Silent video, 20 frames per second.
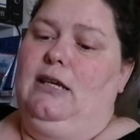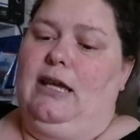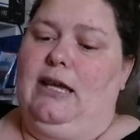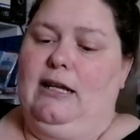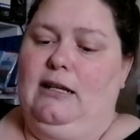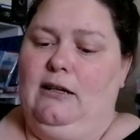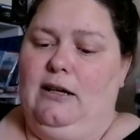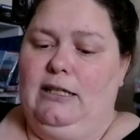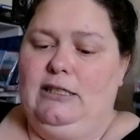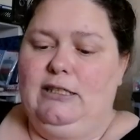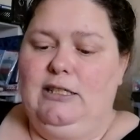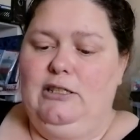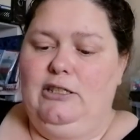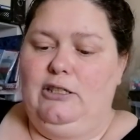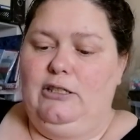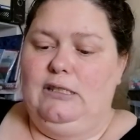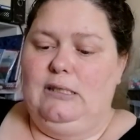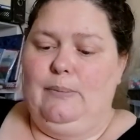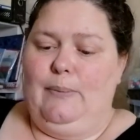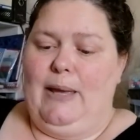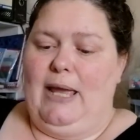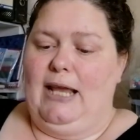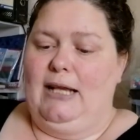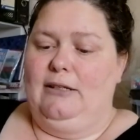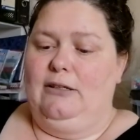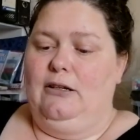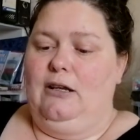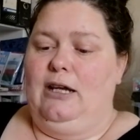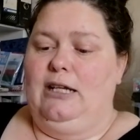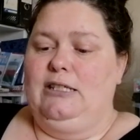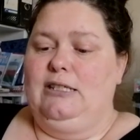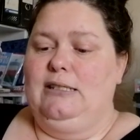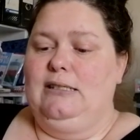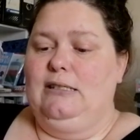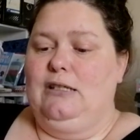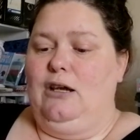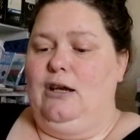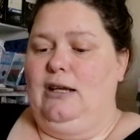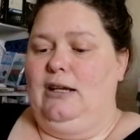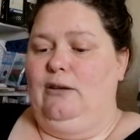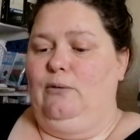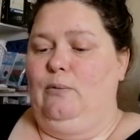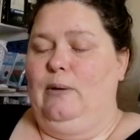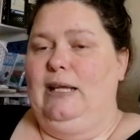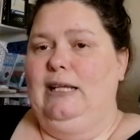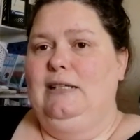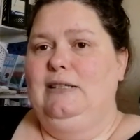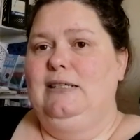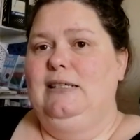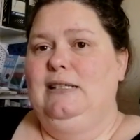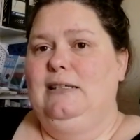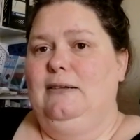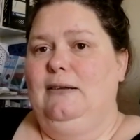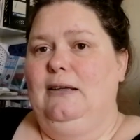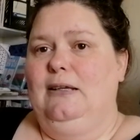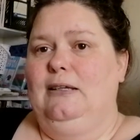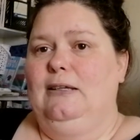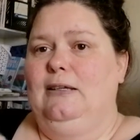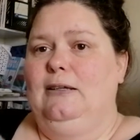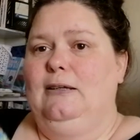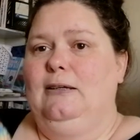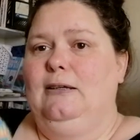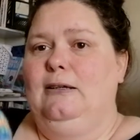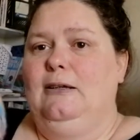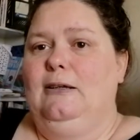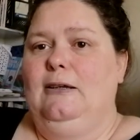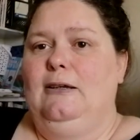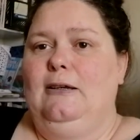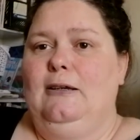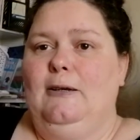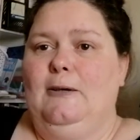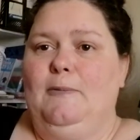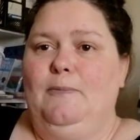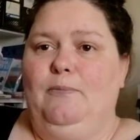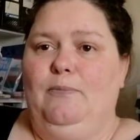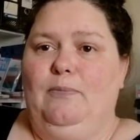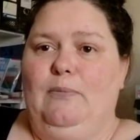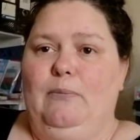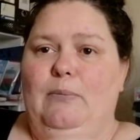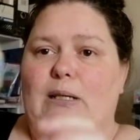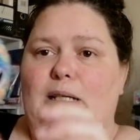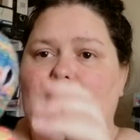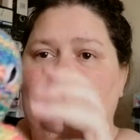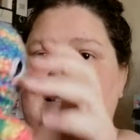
And I didn't use a pattern, I just kind of winged it. But